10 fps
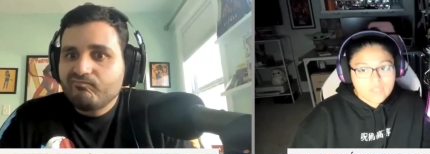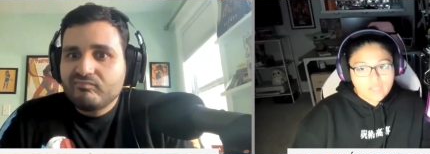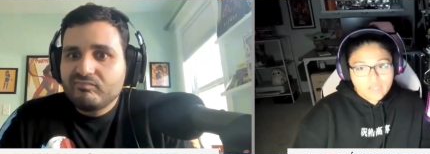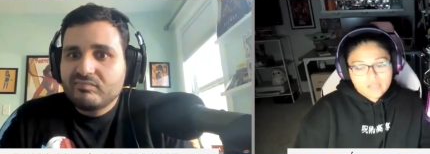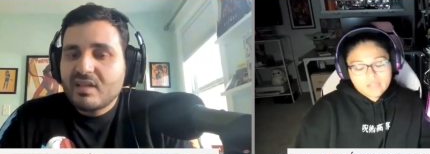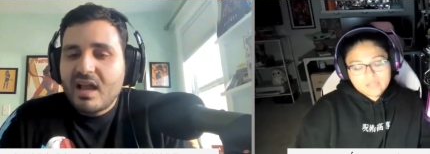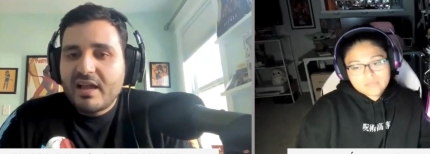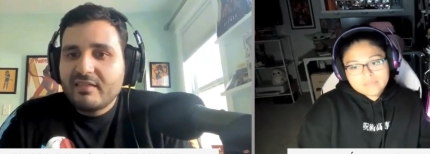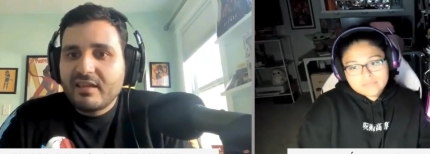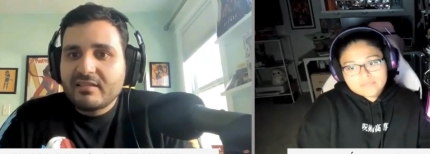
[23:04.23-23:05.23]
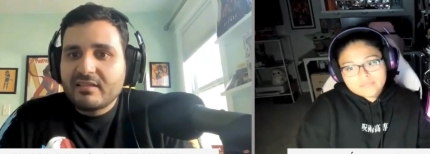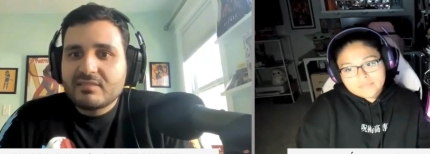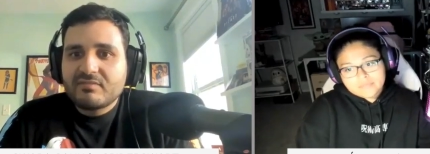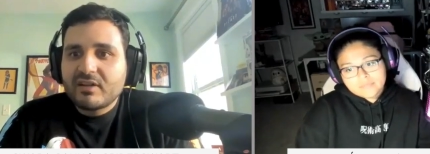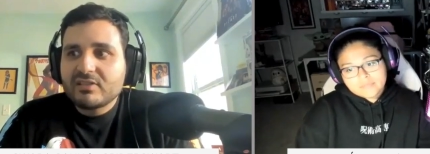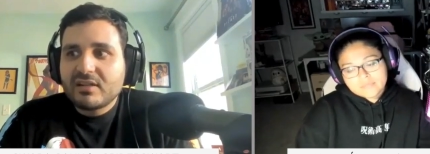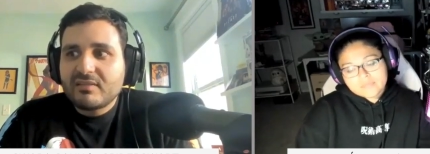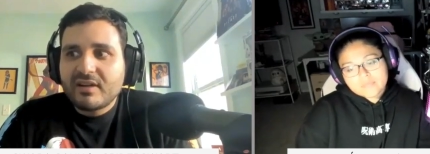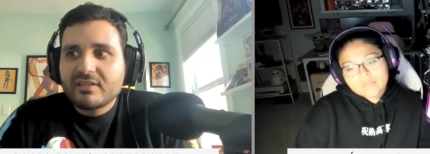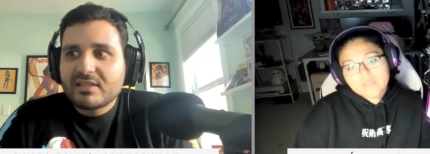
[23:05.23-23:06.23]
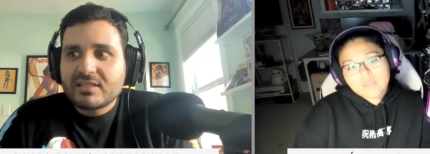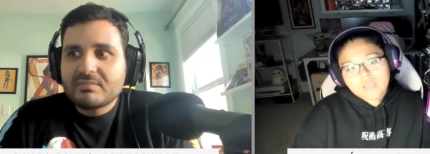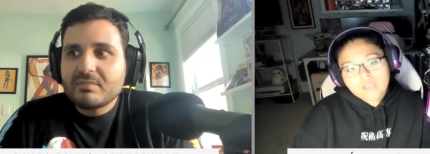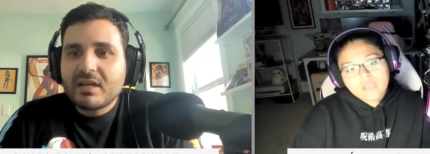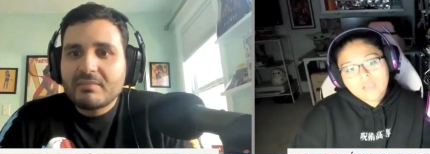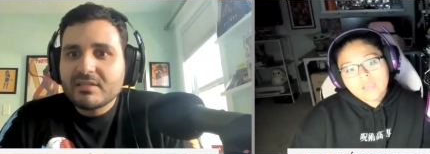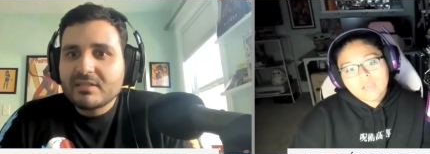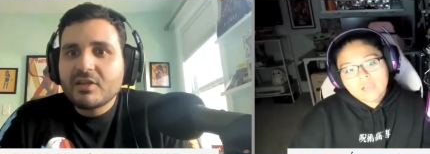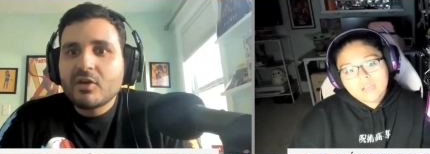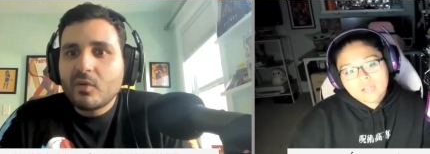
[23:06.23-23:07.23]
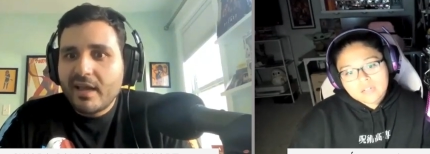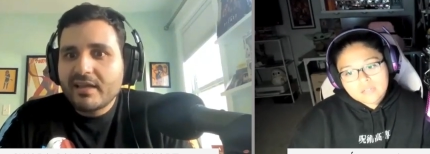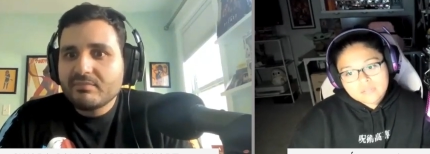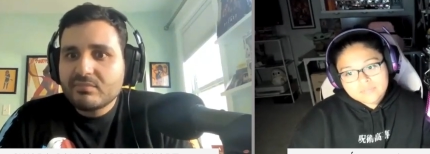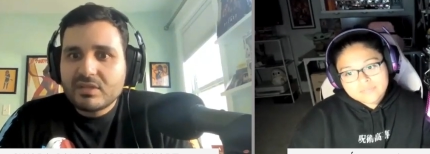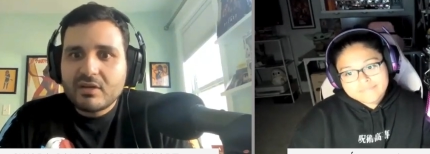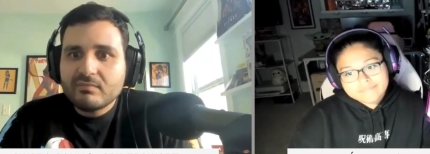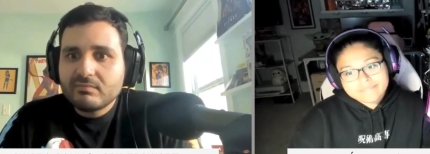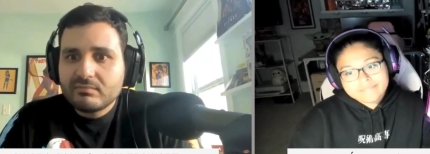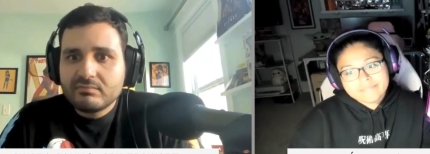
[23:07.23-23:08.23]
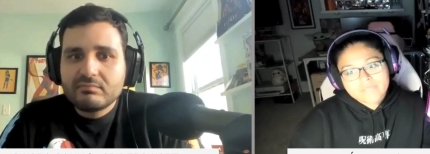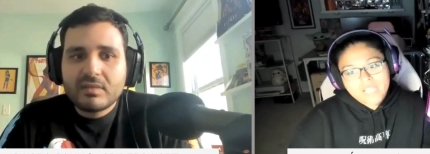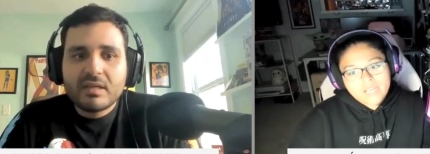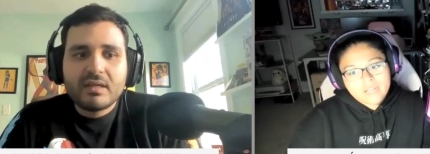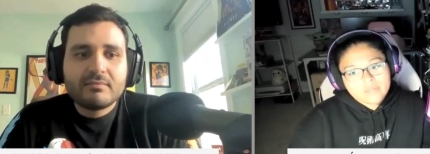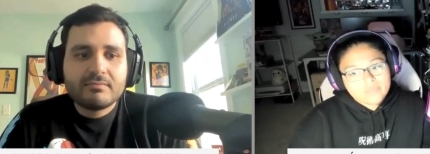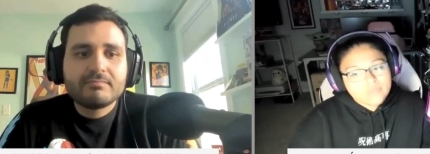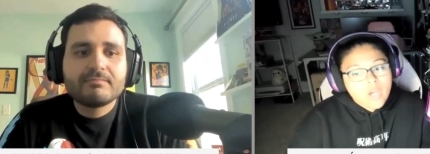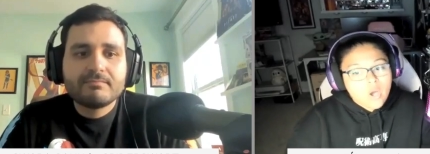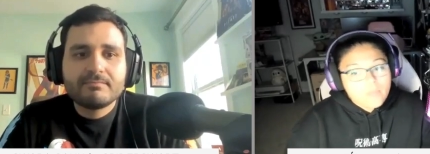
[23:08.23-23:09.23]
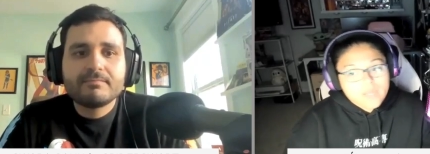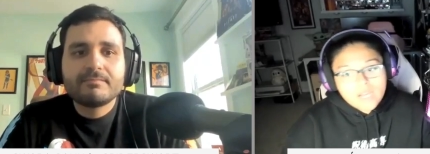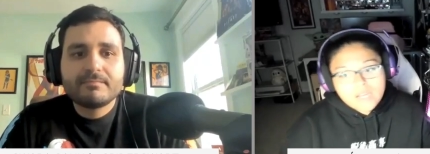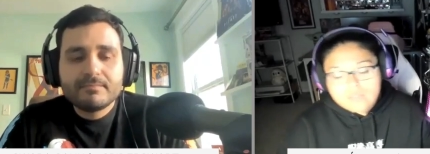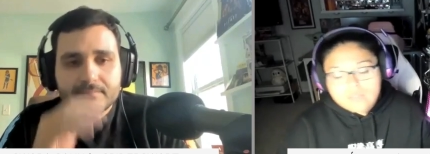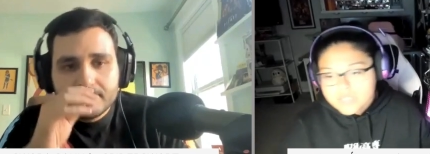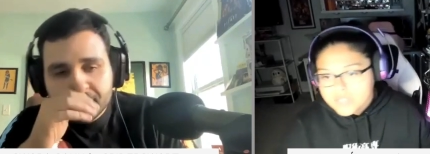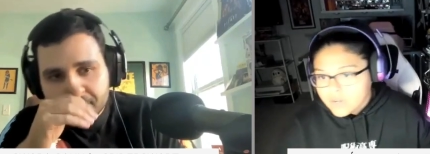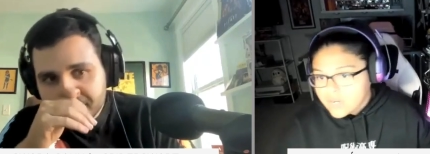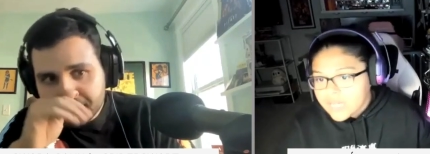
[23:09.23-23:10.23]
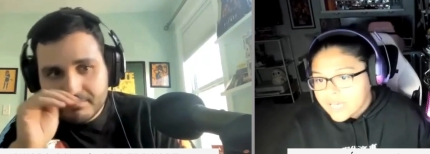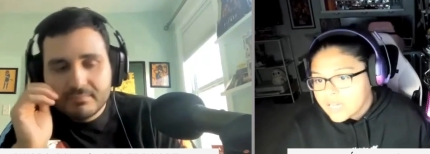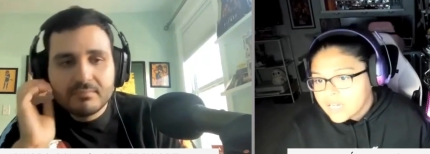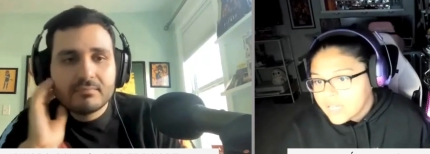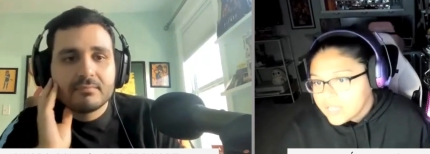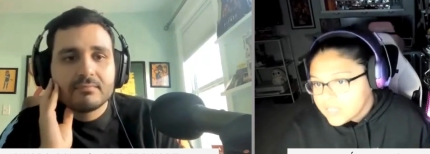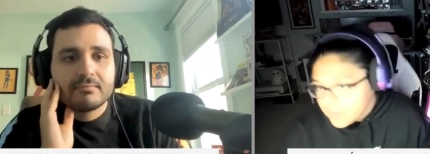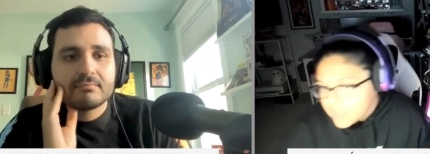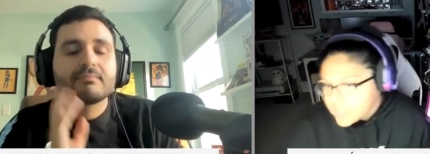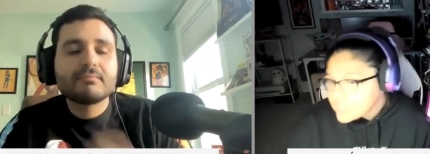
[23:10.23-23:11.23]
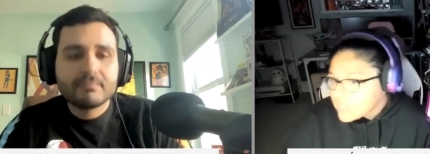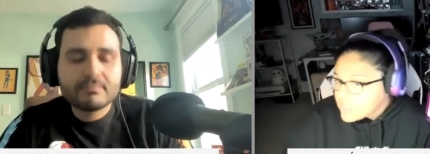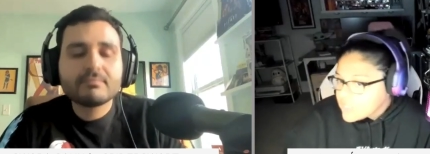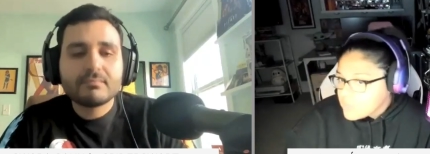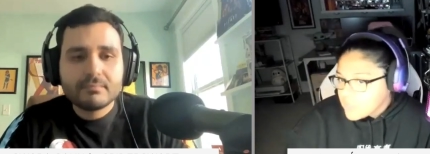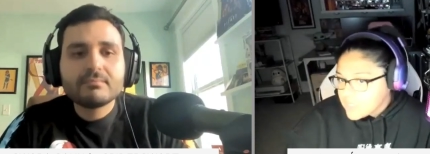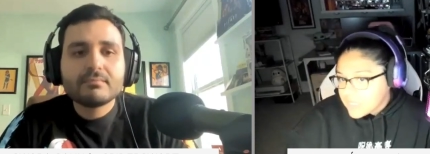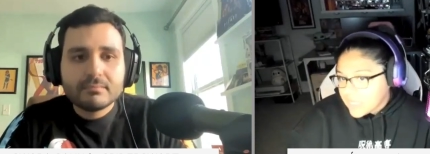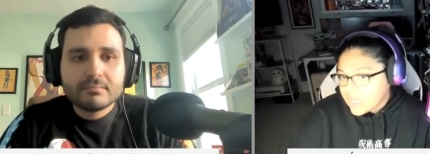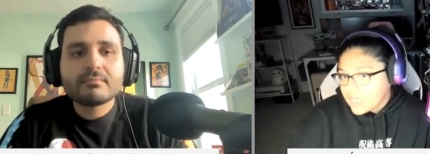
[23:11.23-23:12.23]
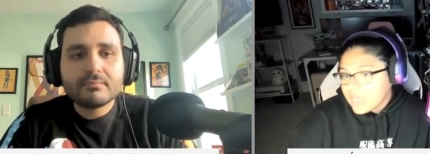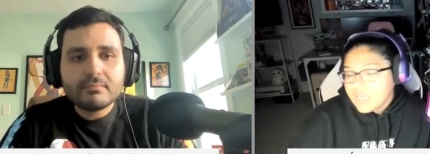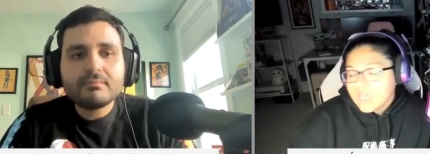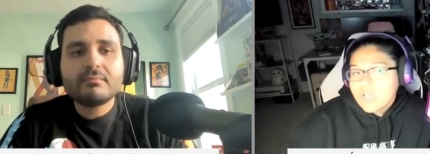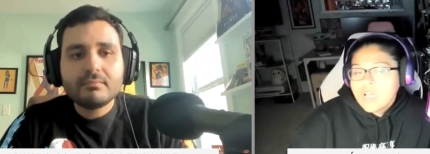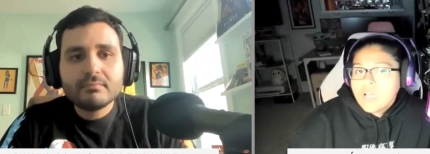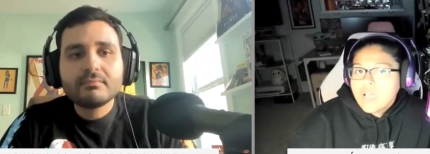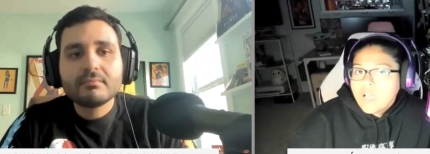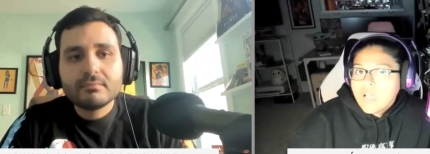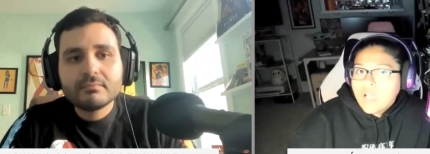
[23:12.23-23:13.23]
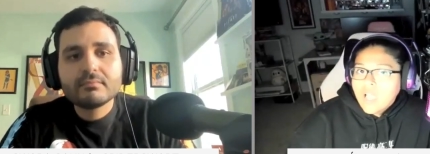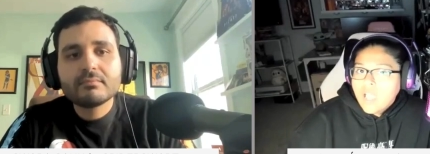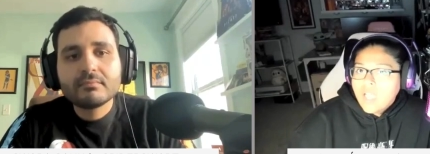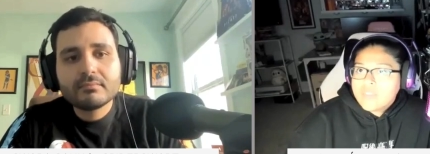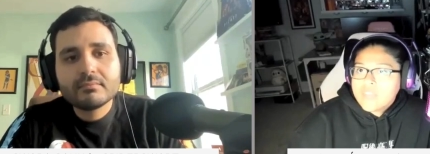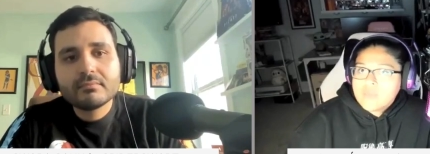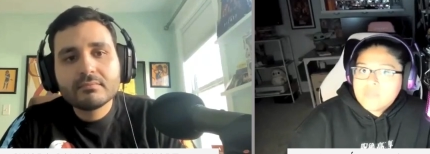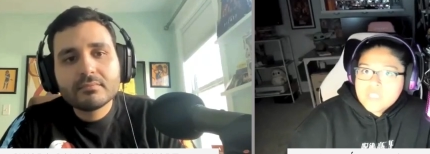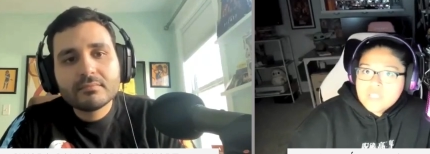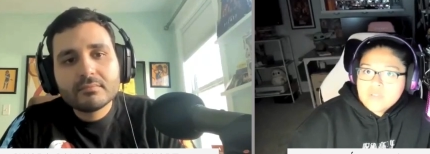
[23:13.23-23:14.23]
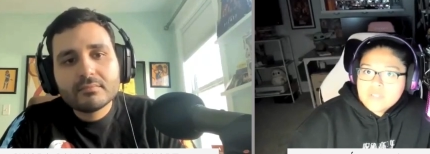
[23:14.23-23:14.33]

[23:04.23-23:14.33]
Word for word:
Speaker 1: yeah, I think this franchise franchise is becoming DOA. So
Speaker 2: yeah. No, I mean, I don't disagree. And it, it's something that sucks is because, like, the MCU